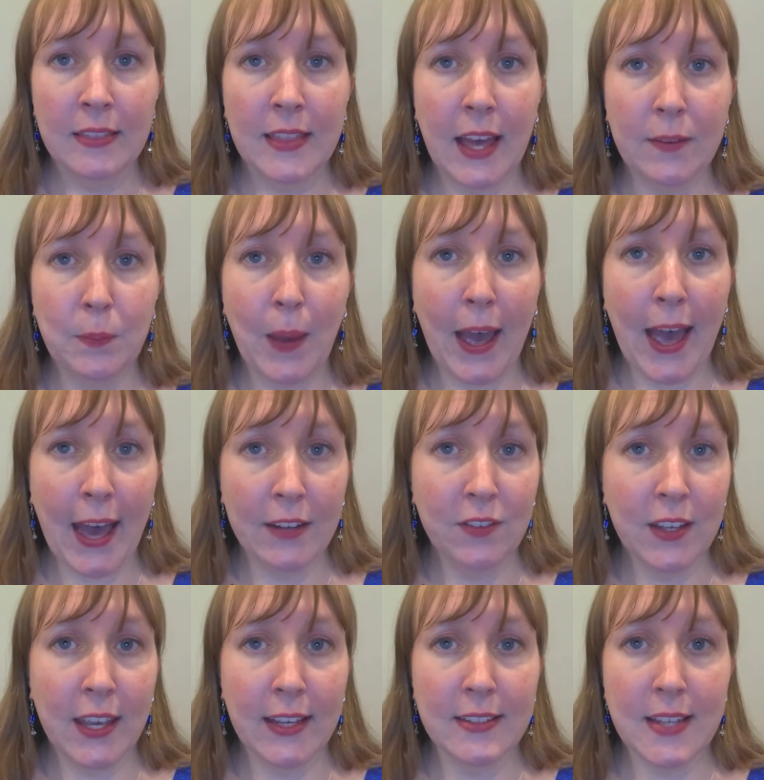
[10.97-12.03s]
that
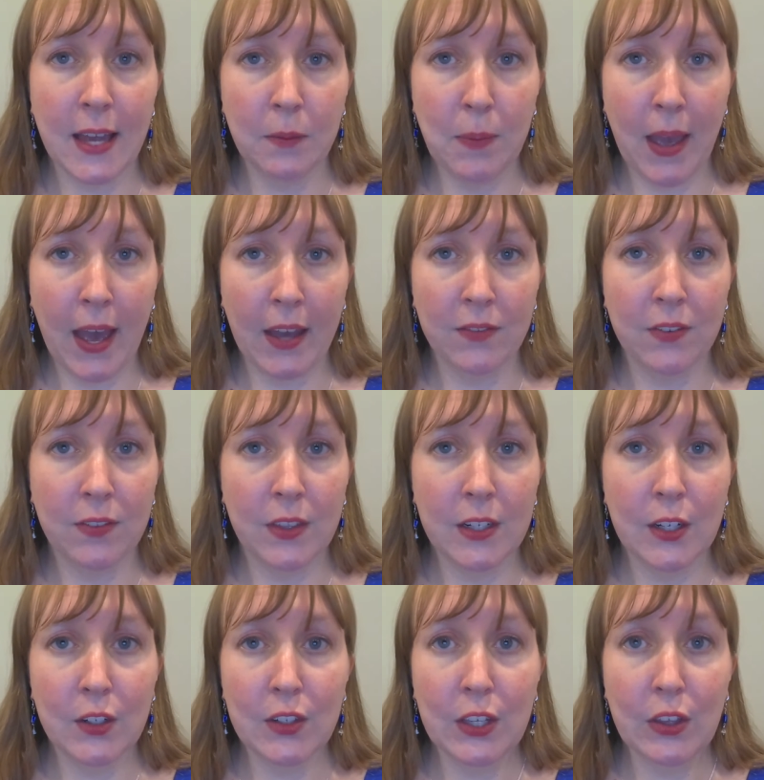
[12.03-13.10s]
advocates on behalf of the
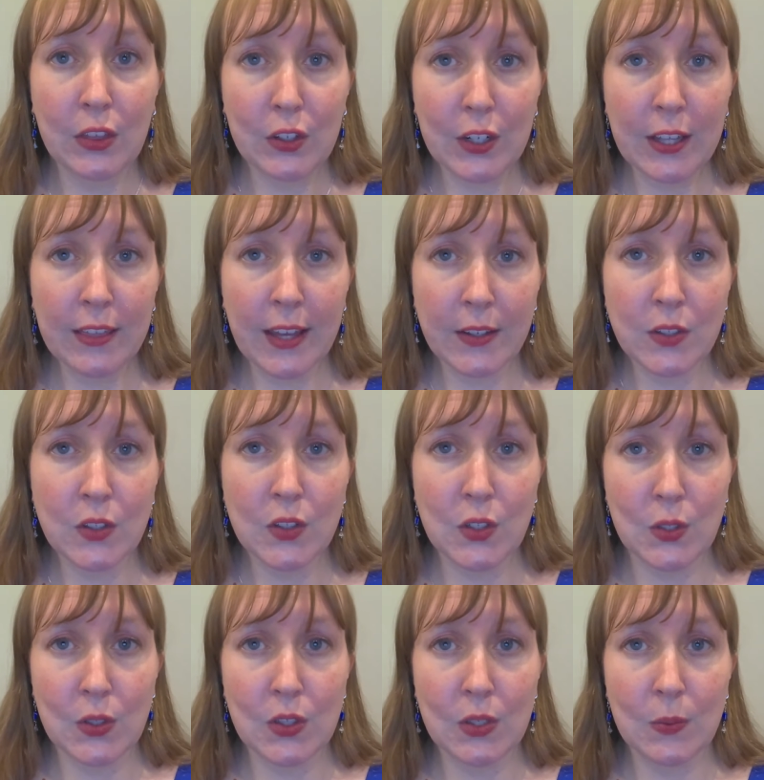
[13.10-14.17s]
nearly 30,000
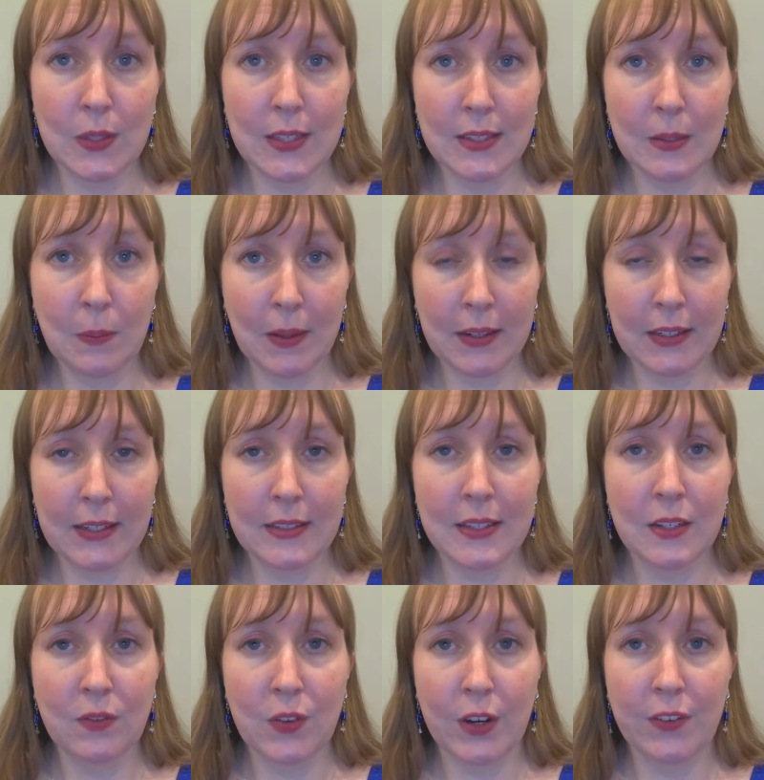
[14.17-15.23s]
students with disabilities
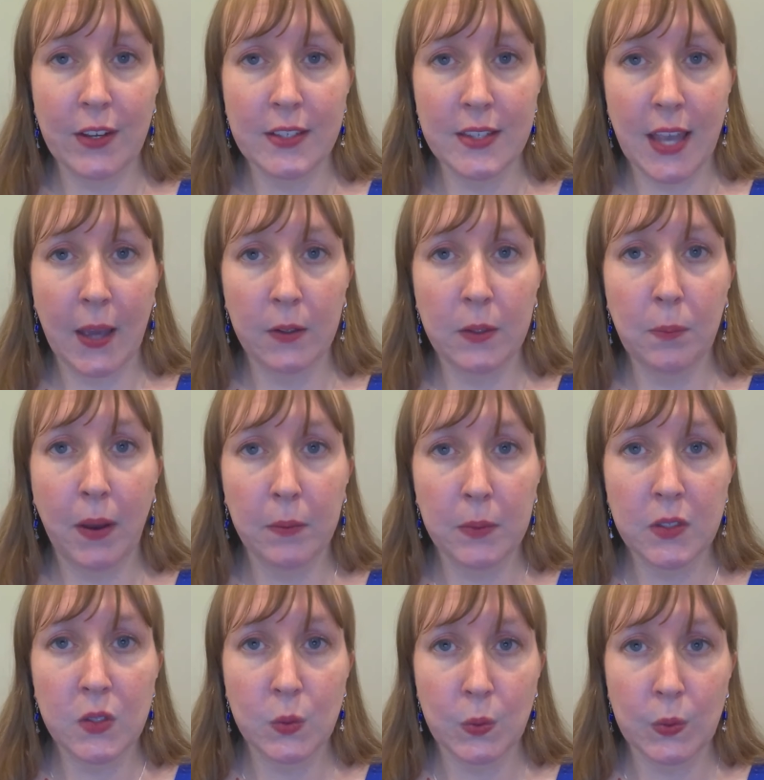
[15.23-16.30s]
in Fairfax County
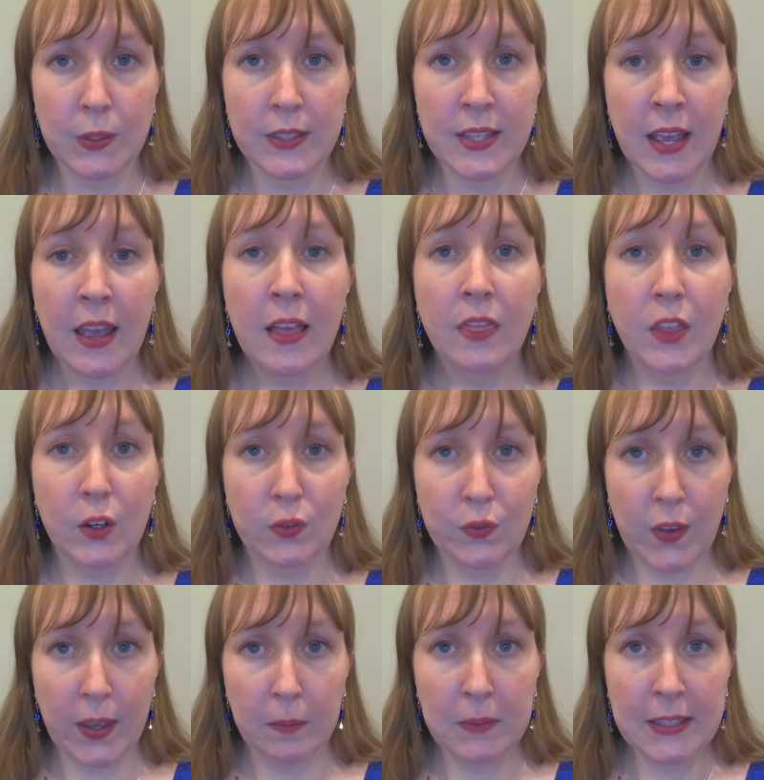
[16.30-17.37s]
Public Schools, their
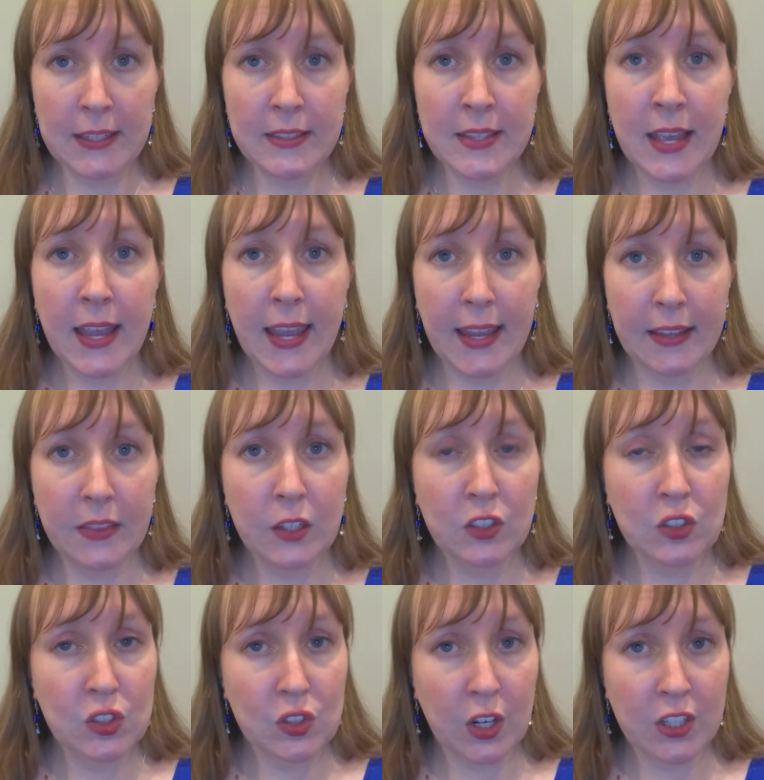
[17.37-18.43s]
families, and their
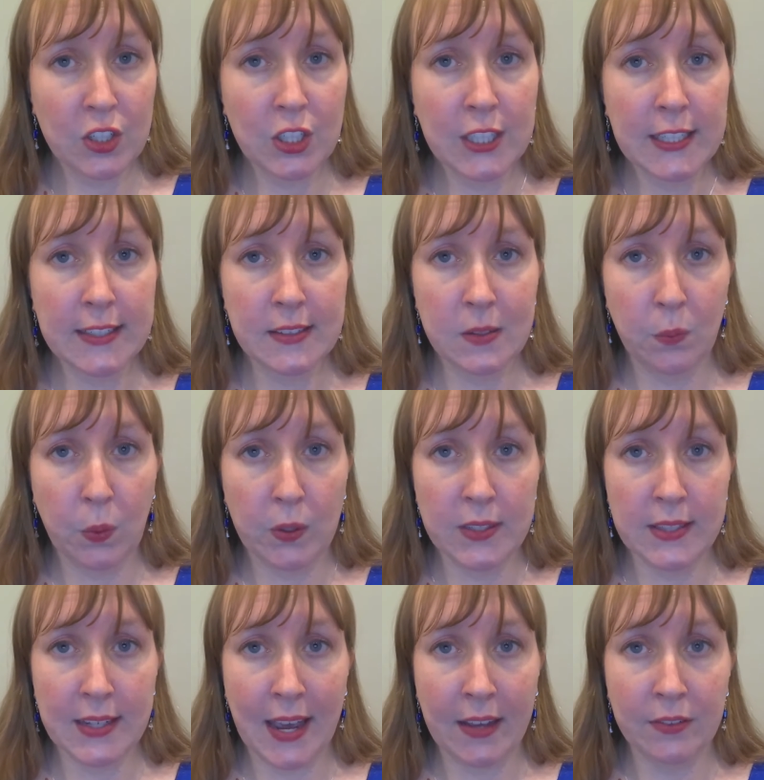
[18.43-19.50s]
instructional and support
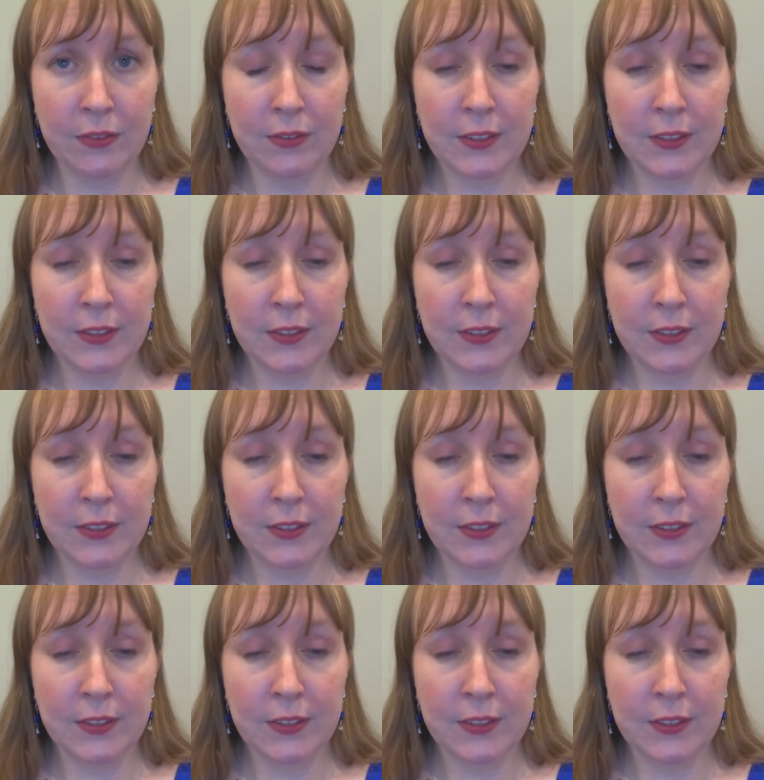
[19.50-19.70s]
staff.